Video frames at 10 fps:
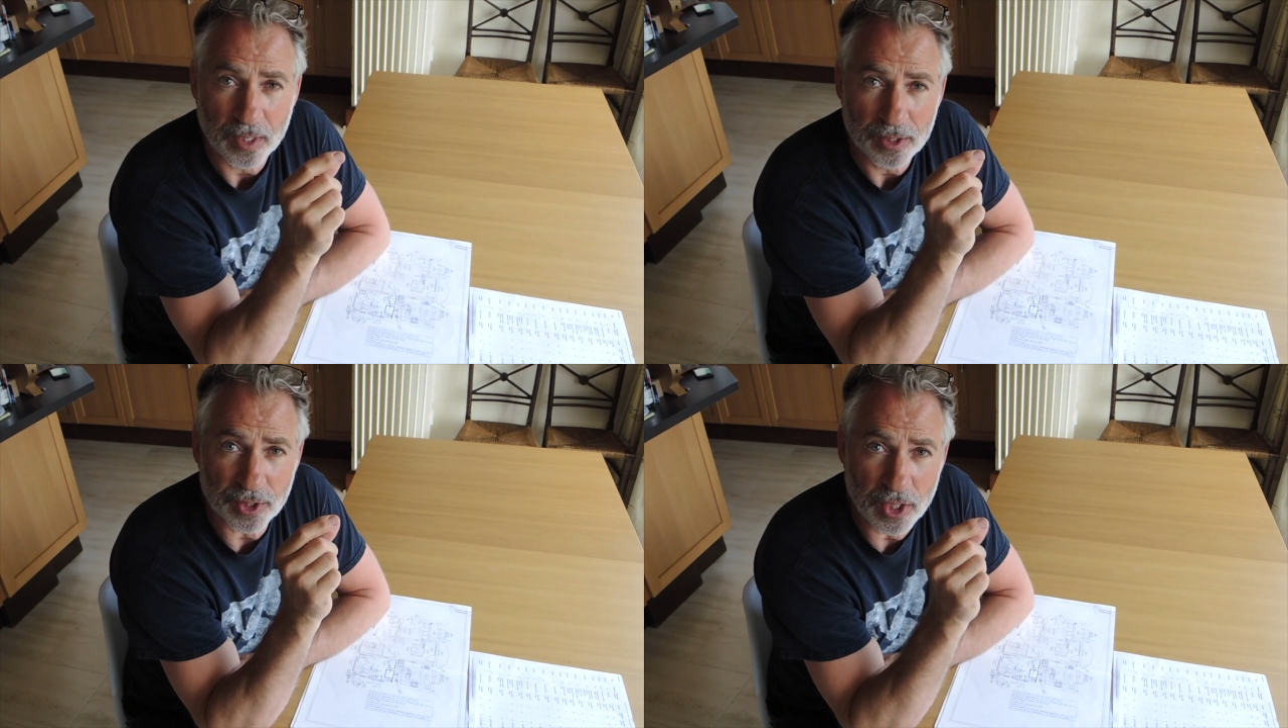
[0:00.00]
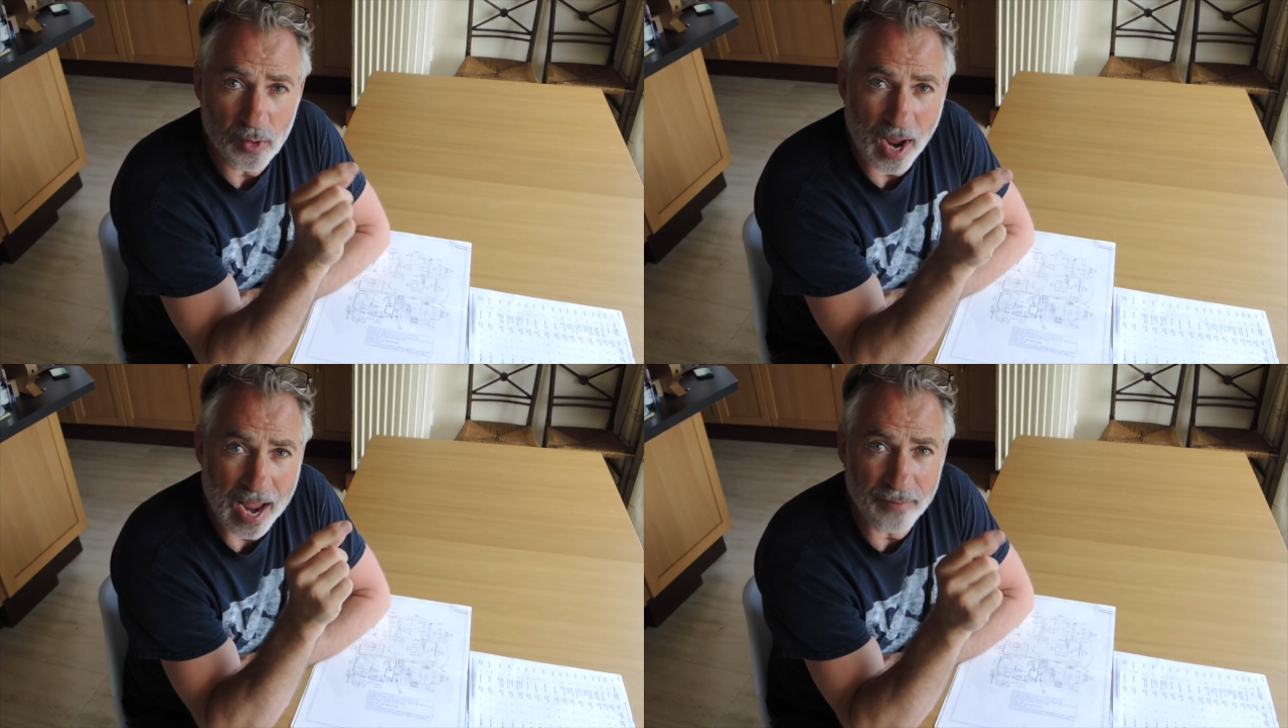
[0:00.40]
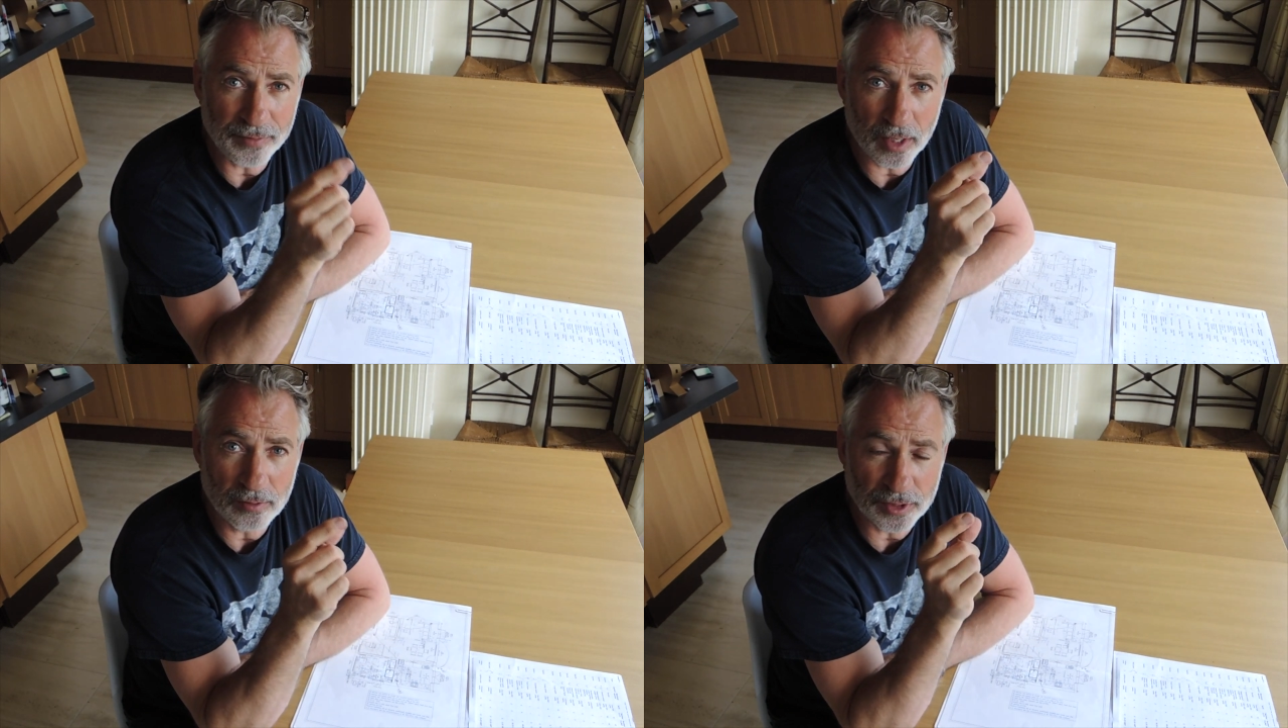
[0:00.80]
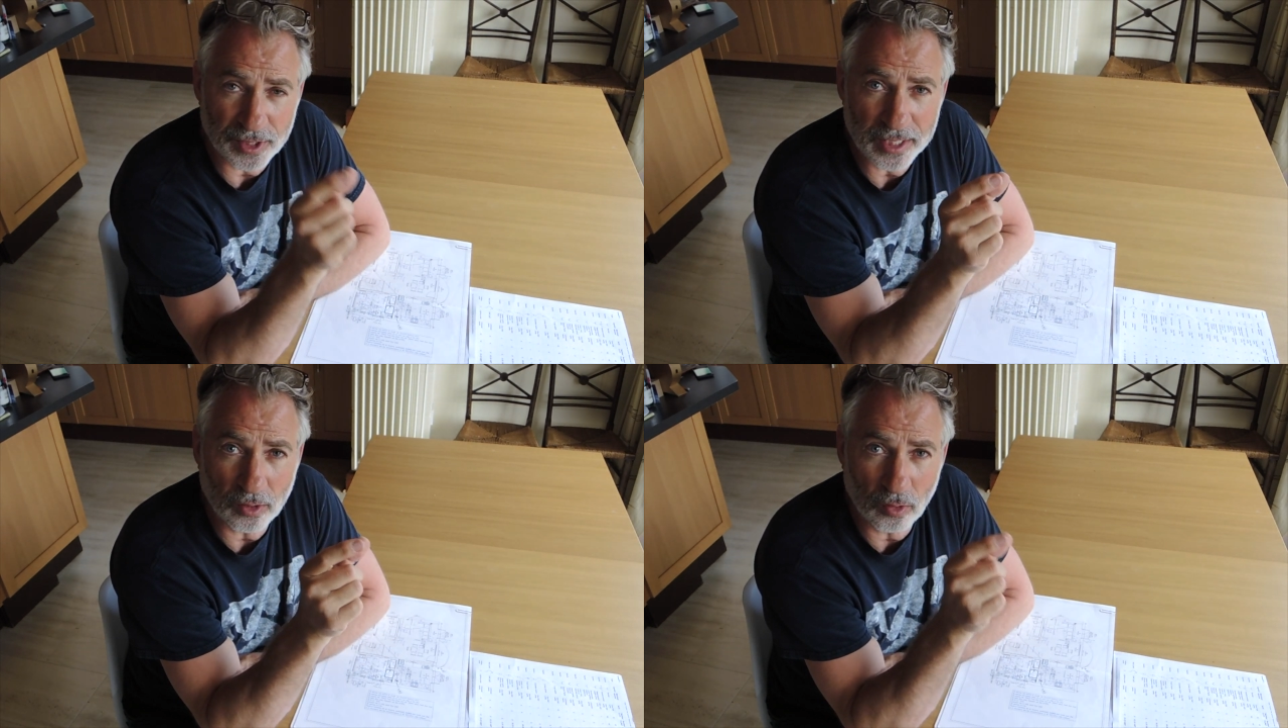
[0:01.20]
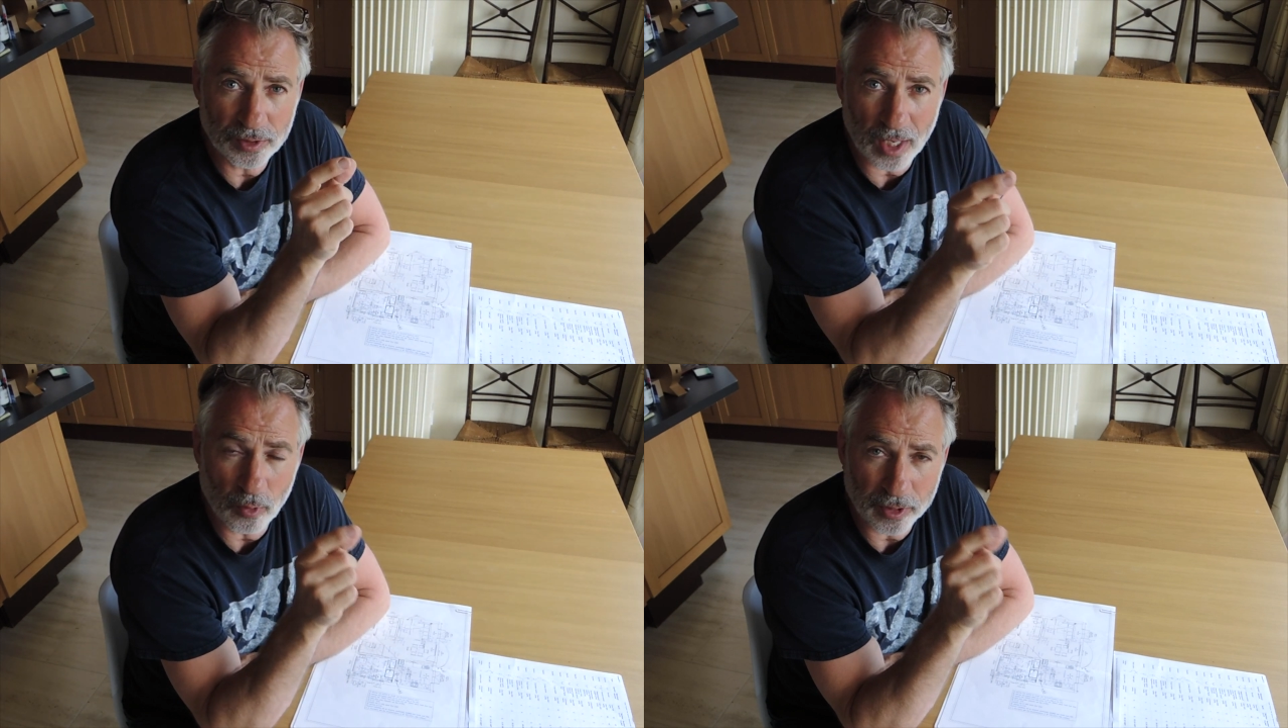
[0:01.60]
so you have those single
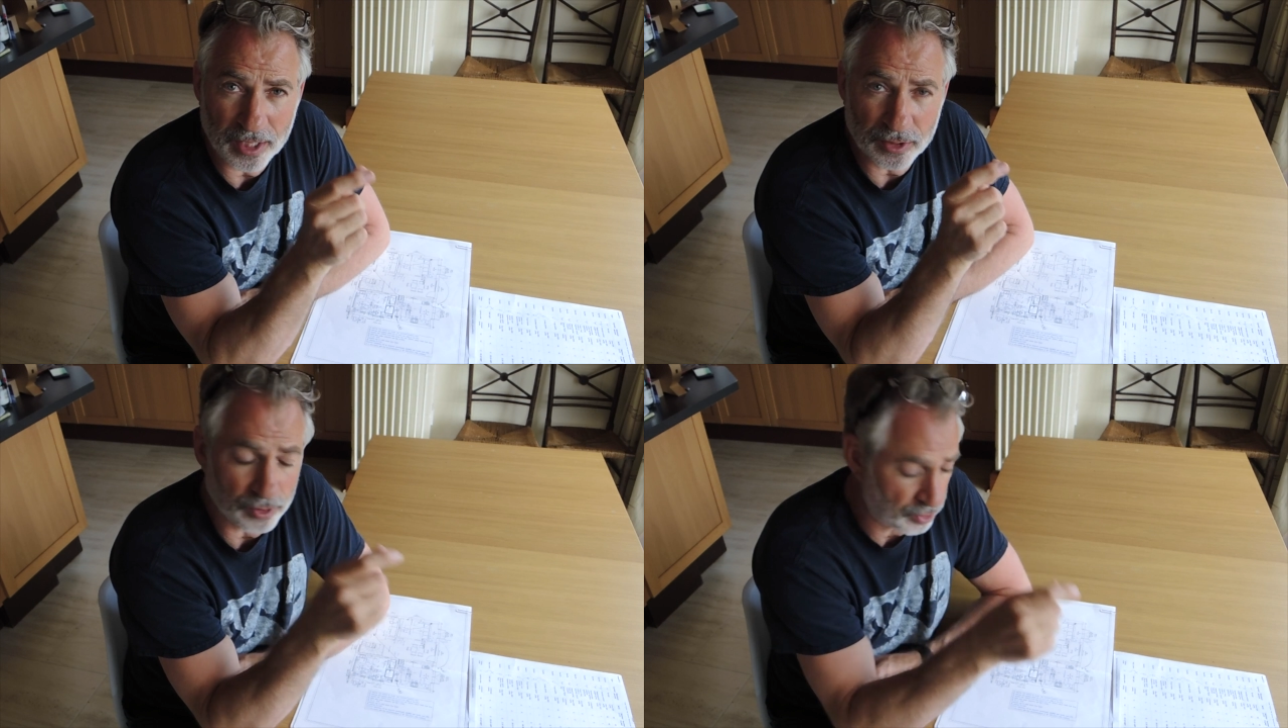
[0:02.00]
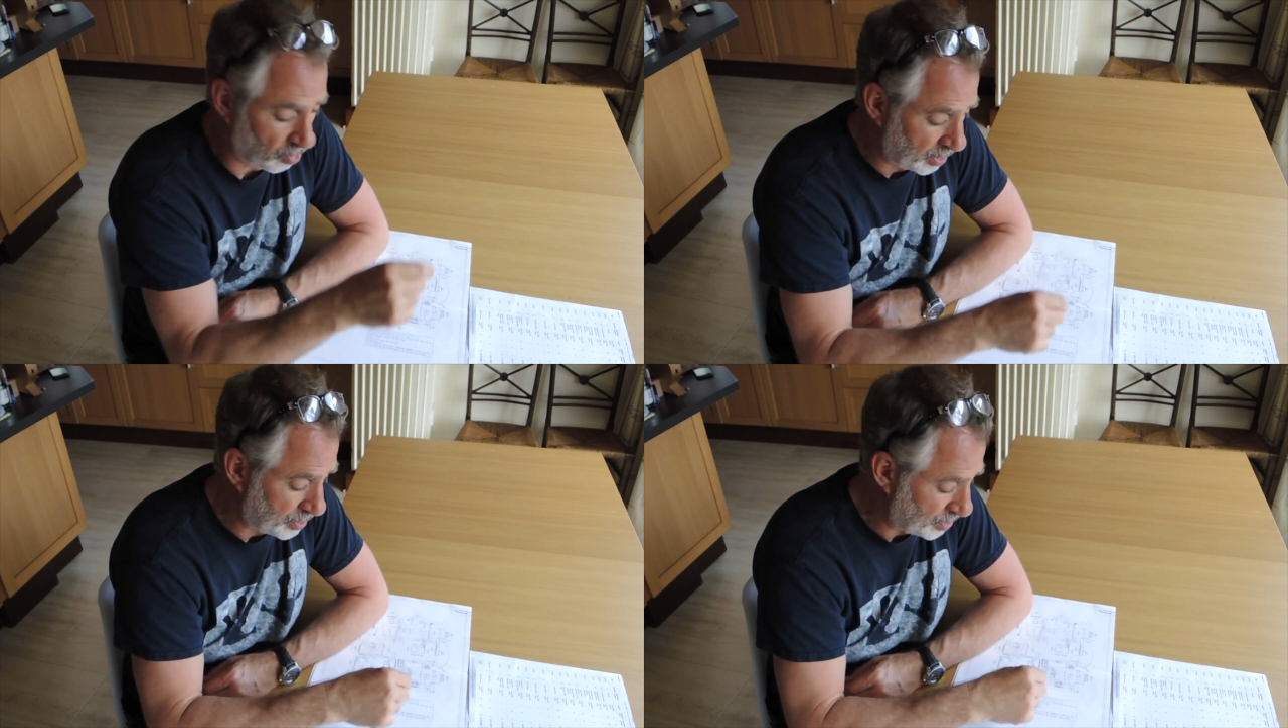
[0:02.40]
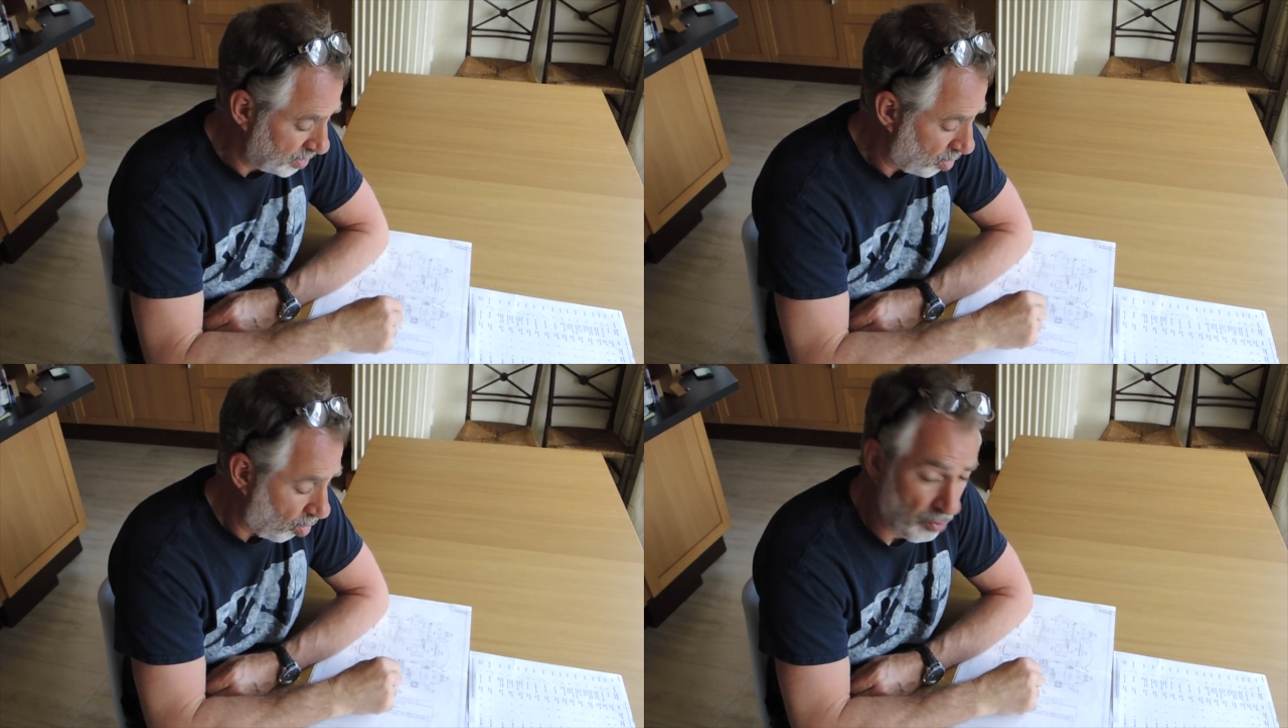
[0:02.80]
or double kitchen sockets